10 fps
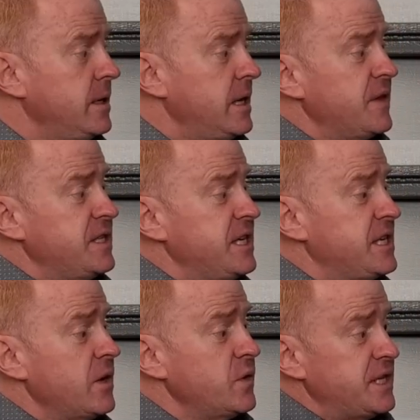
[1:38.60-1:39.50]
Now the
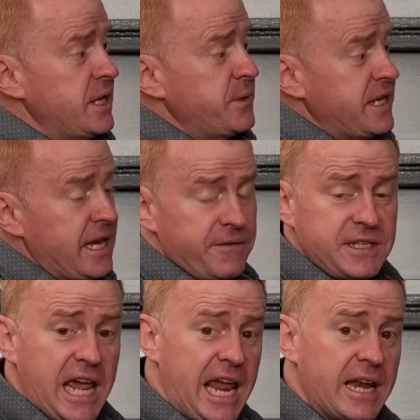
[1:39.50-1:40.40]
600D with the
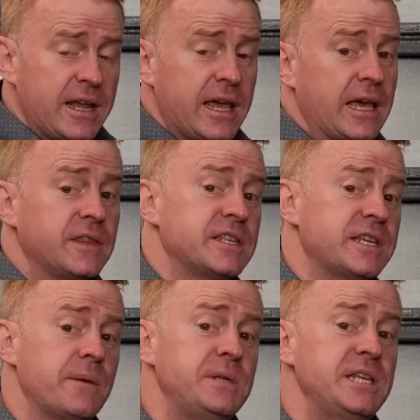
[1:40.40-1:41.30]
F10 at the
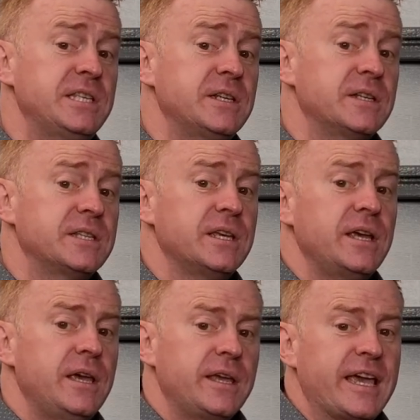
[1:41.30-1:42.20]
same distance
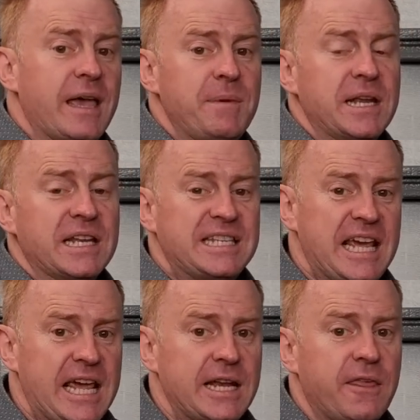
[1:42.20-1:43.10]
came in at
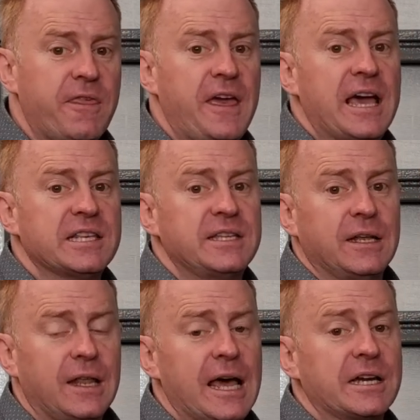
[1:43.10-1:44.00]
10,000
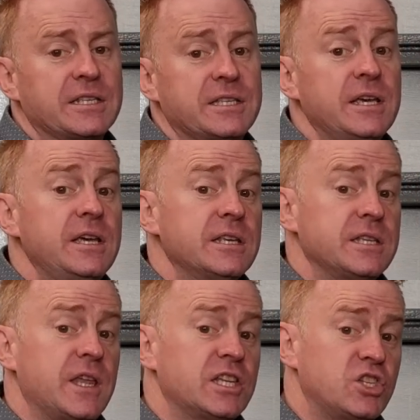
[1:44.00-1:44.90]
lux. So
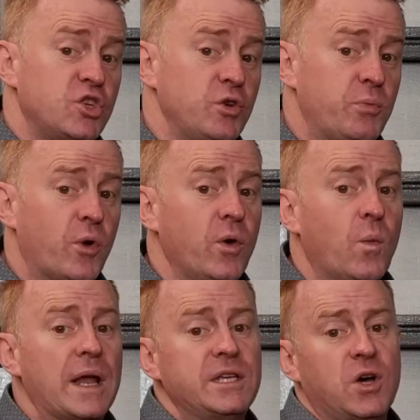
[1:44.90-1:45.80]
that's
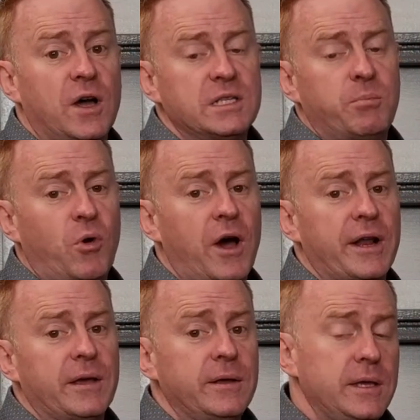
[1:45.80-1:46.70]
2.1 times
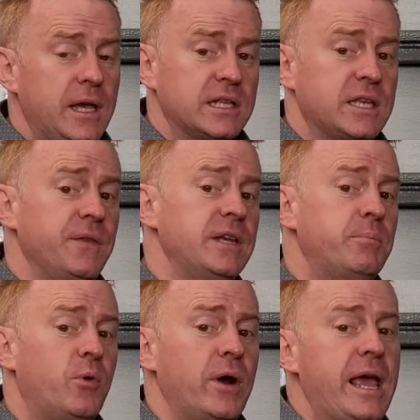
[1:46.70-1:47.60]
brighter. And something to
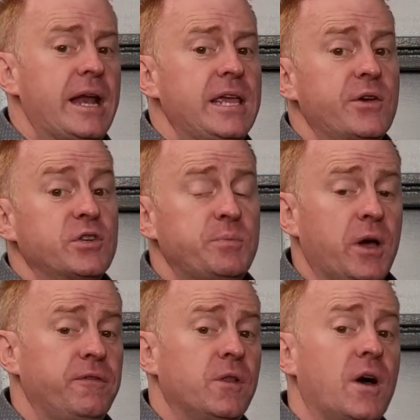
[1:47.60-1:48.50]
point out here is
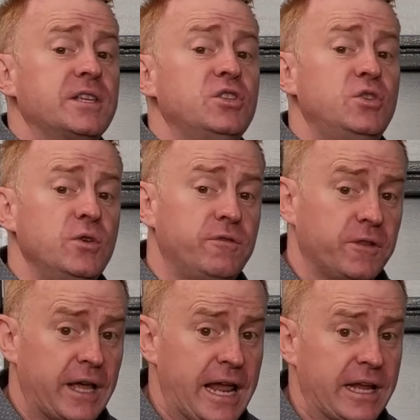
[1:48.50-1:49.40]
both lights do
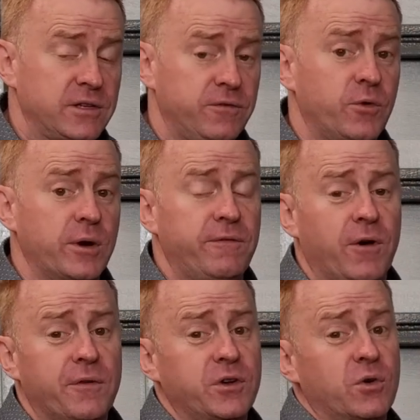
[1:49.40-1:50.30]
flood out to
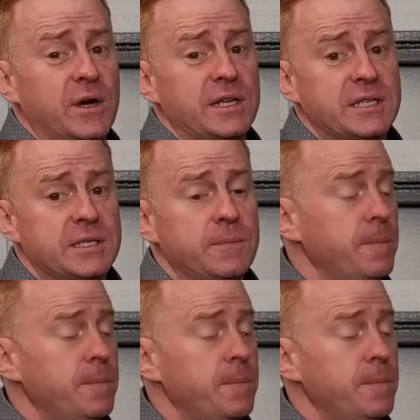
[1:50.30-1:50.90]
45 degrees.